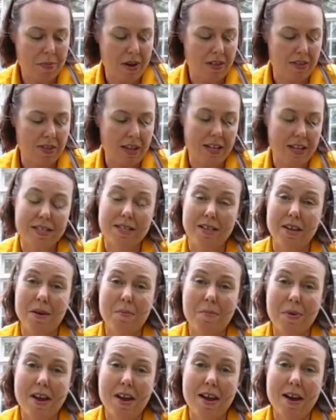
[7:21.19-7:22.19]
but that's going
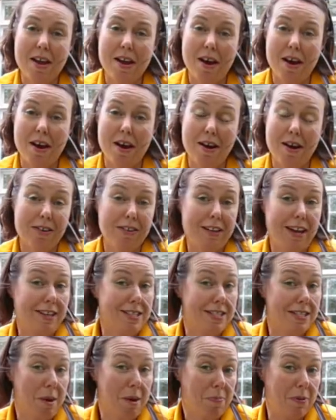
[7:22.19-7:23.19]
to be our
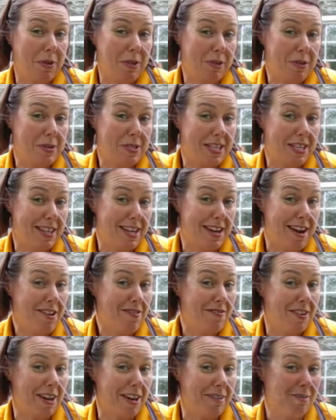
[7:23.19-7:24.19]
last step, and you'll see the
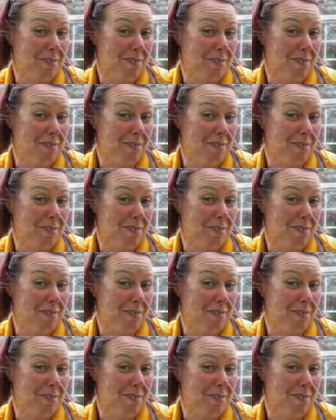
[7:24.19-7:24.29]
end of it.